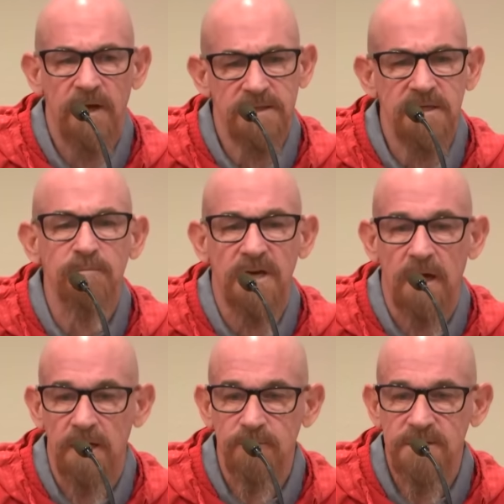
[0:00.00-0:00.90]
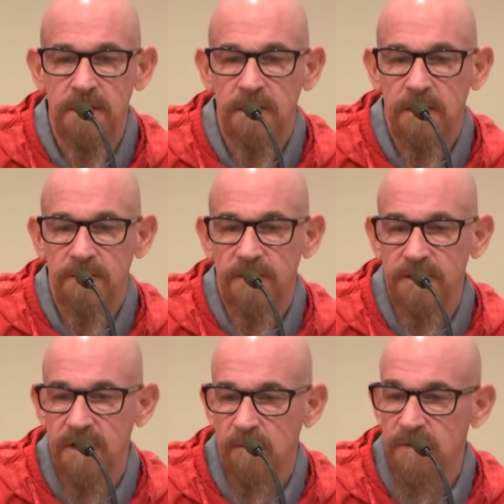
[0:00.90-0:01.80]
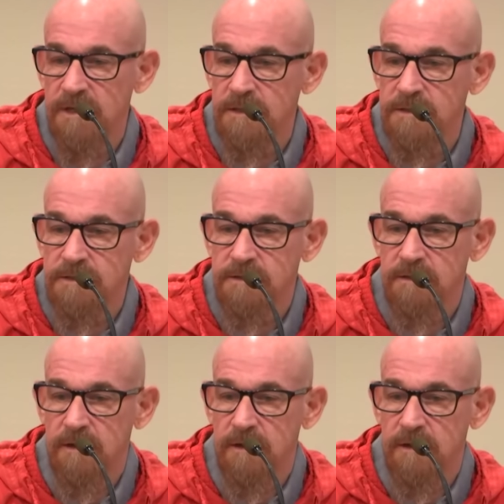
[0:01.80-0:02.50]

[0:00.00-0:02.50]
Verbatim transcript: then sometimes the dummies,